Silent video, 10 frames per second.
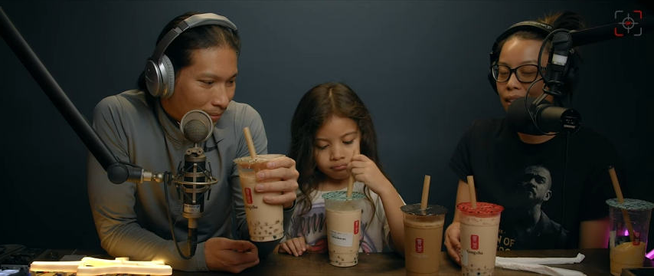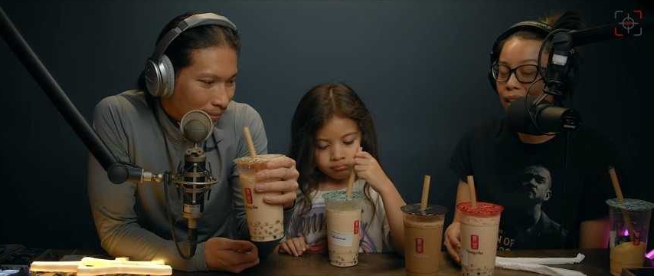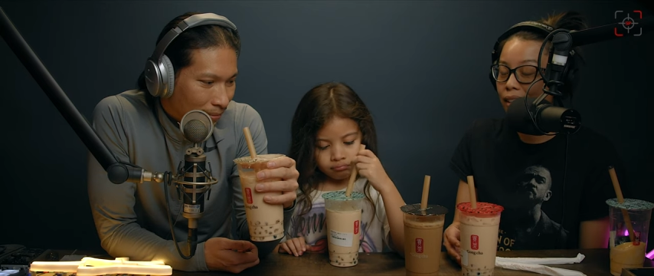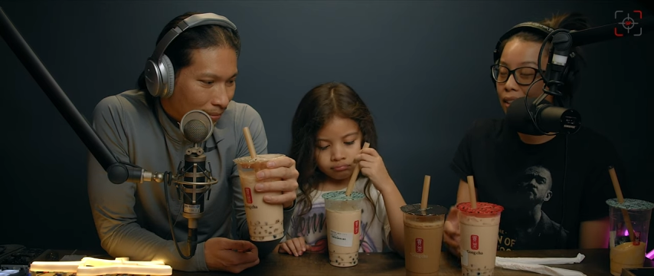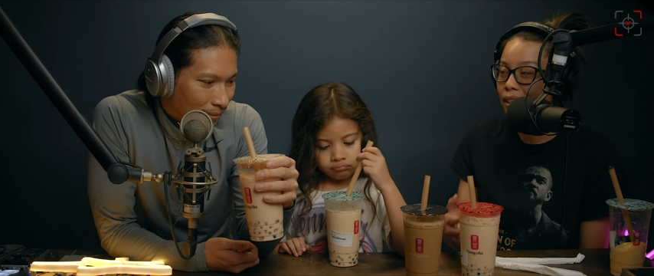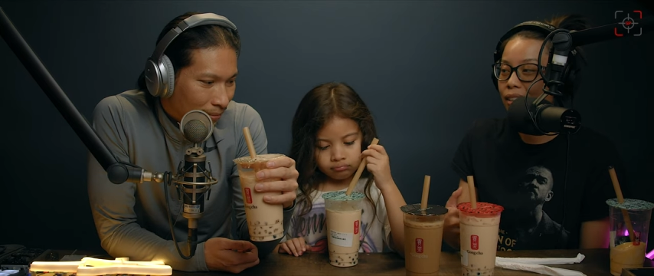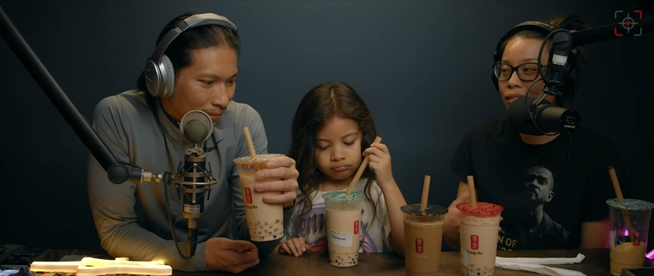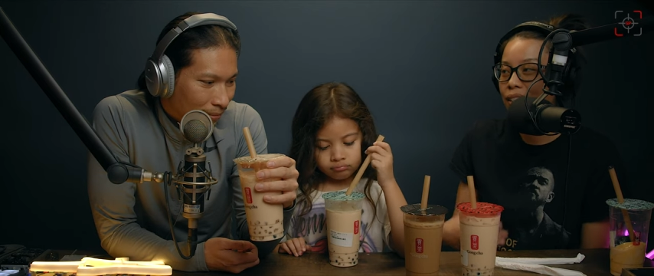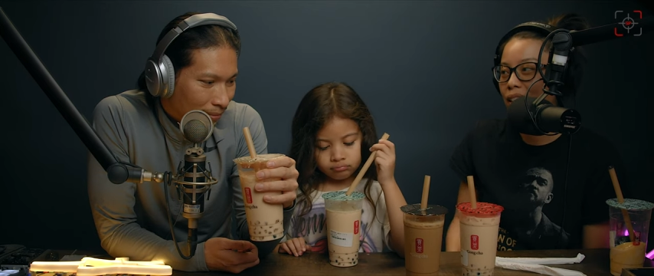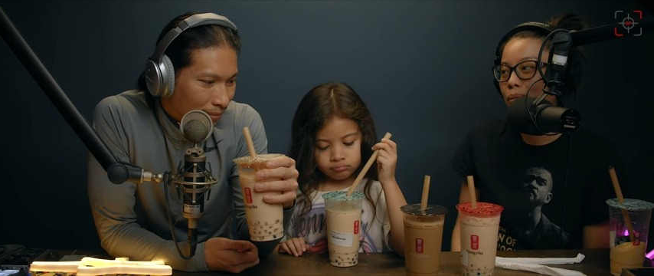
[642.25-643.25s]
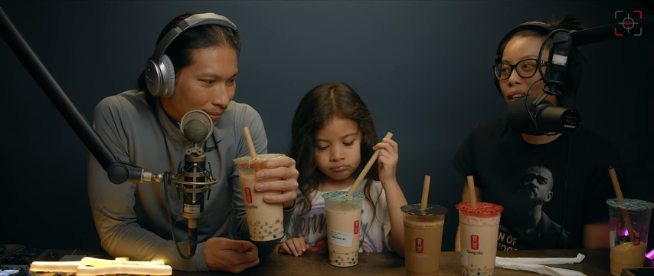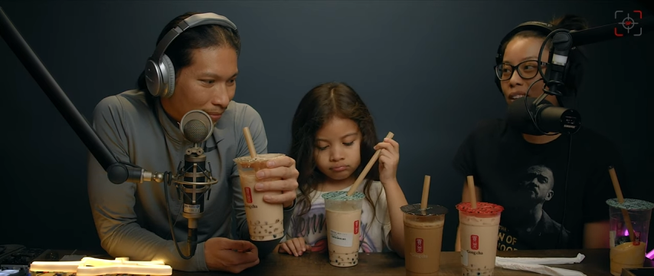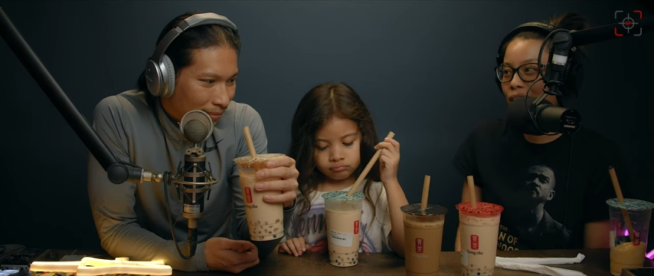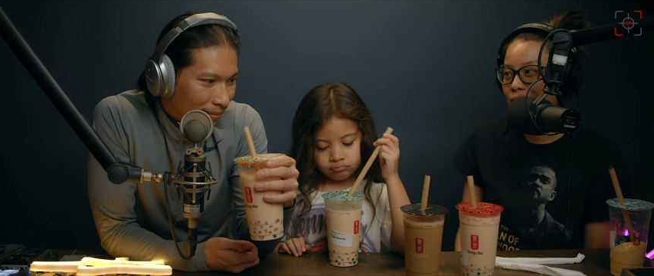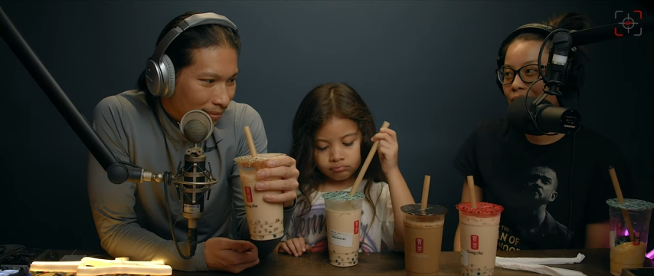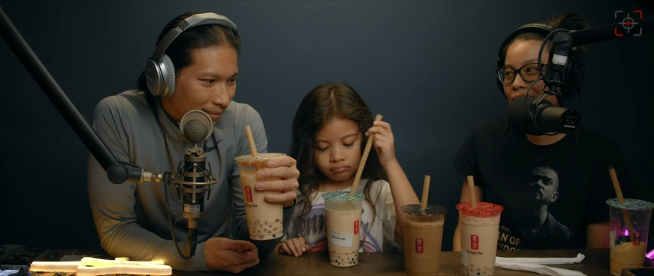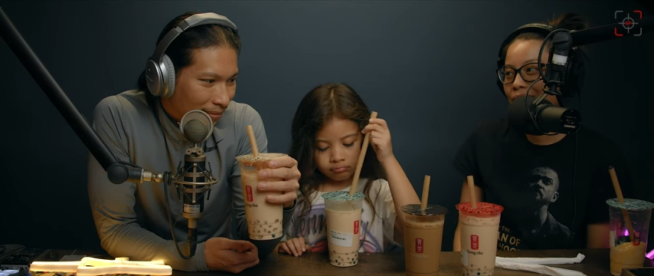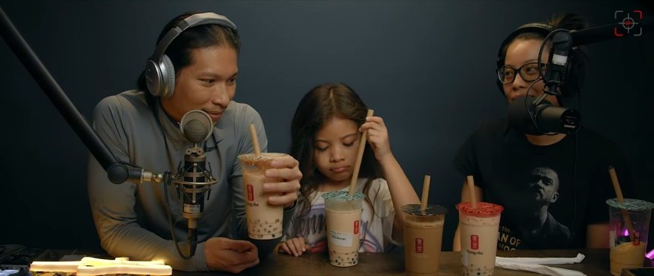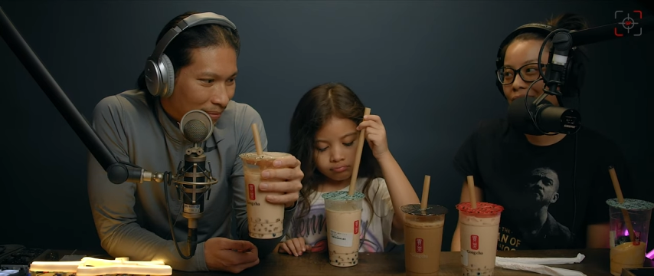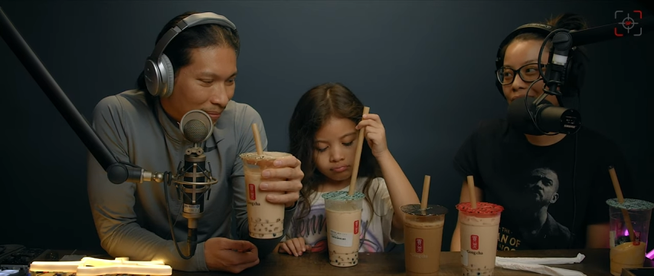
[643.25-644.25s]
Speaker 1: I think it even tastes better
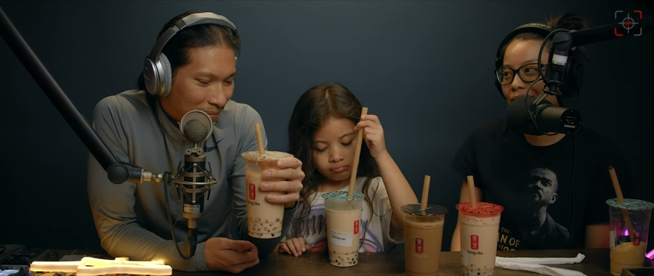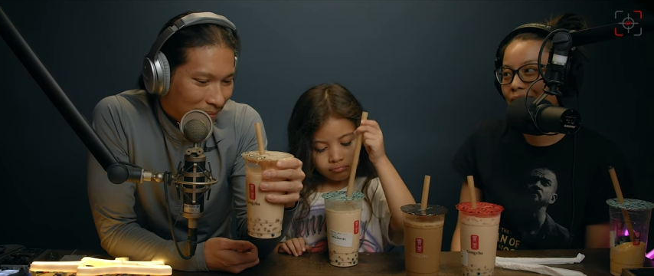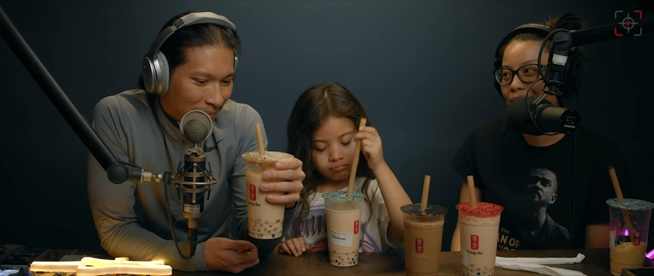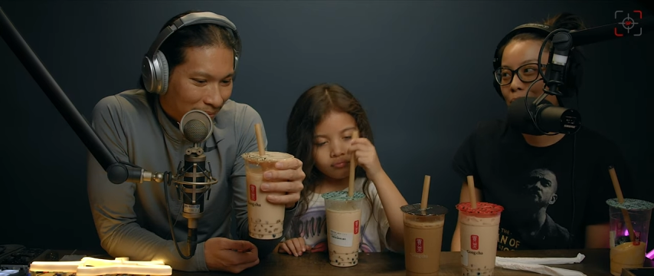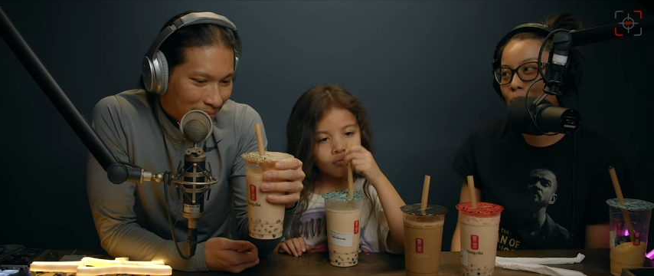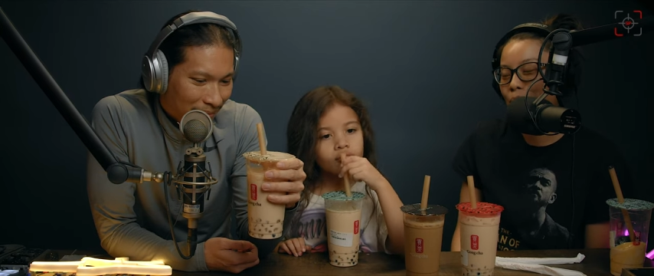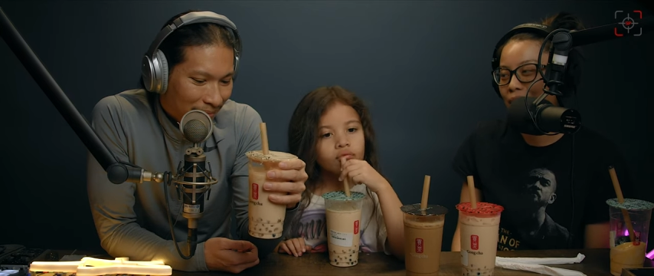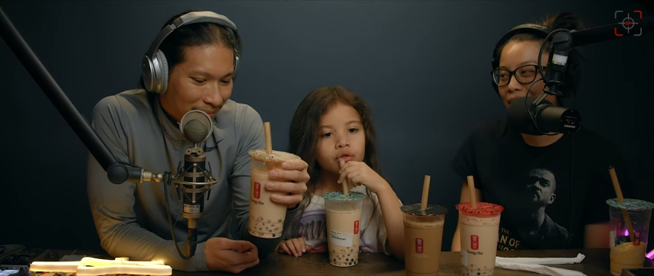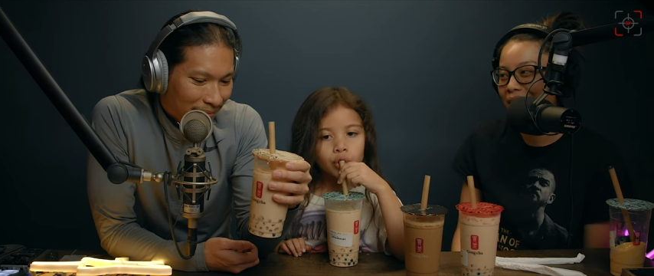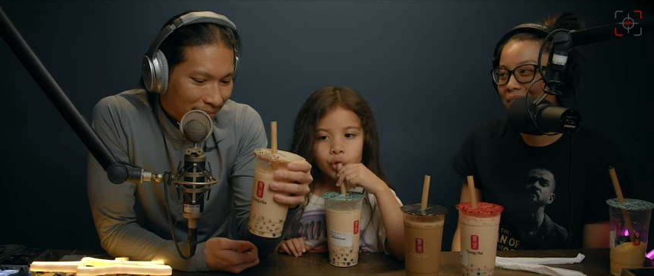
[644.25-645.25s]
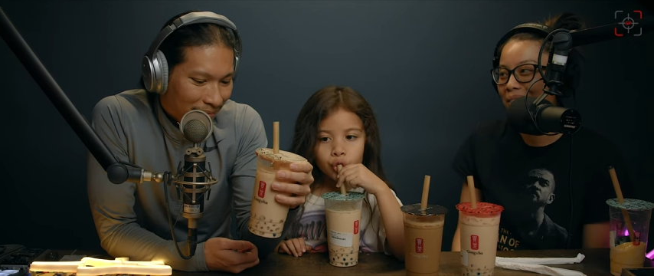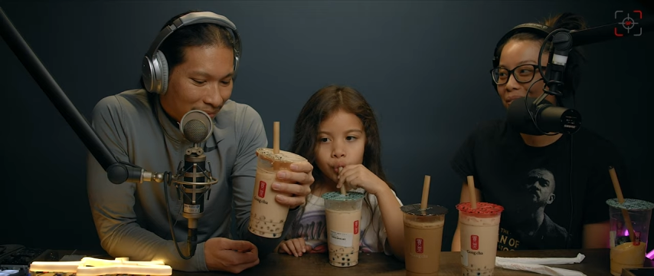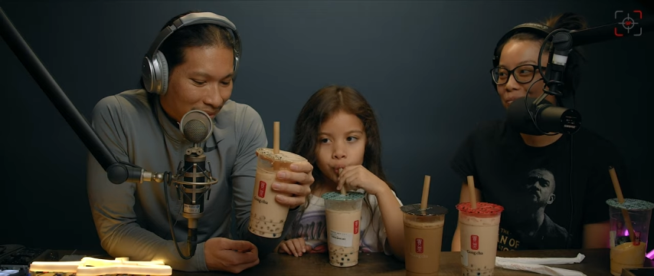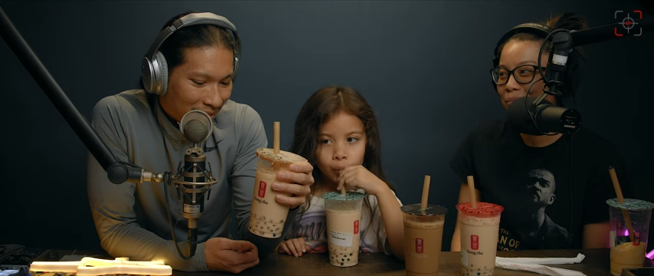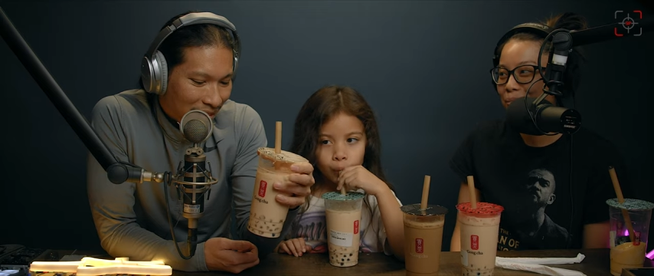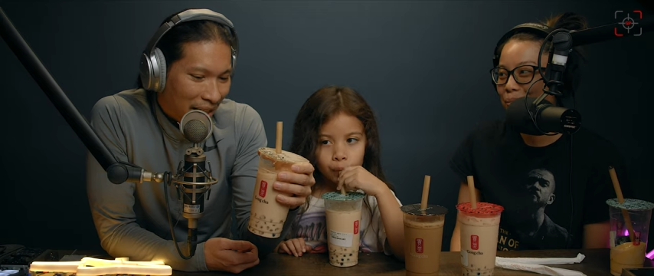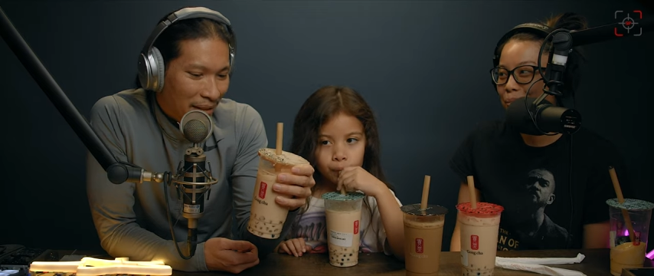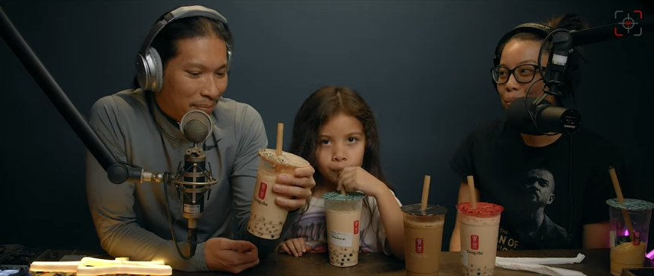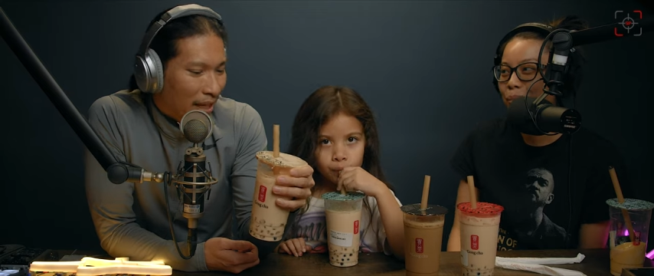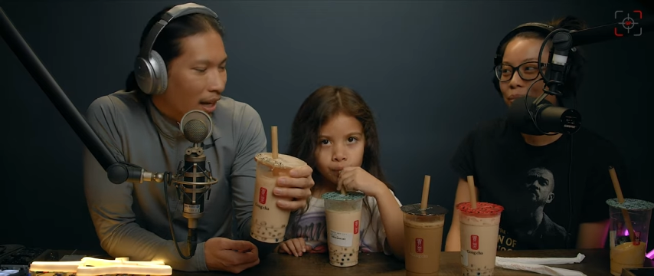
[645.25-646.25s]
than milk tea.
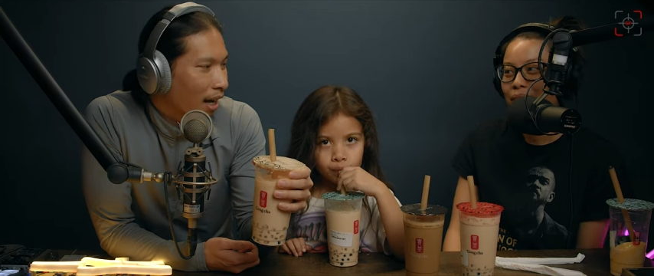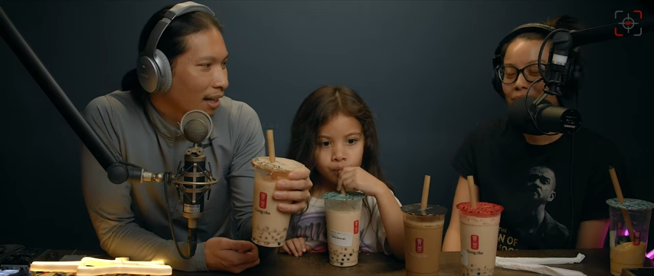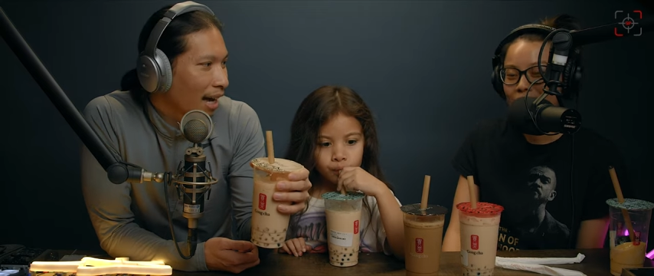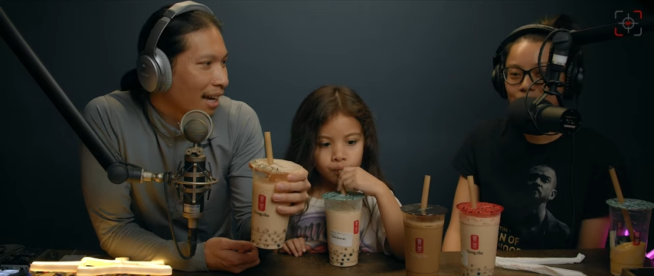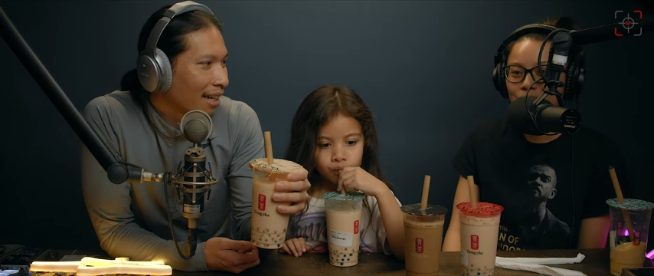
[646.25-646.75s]
Speaker 2: Yeah, I, I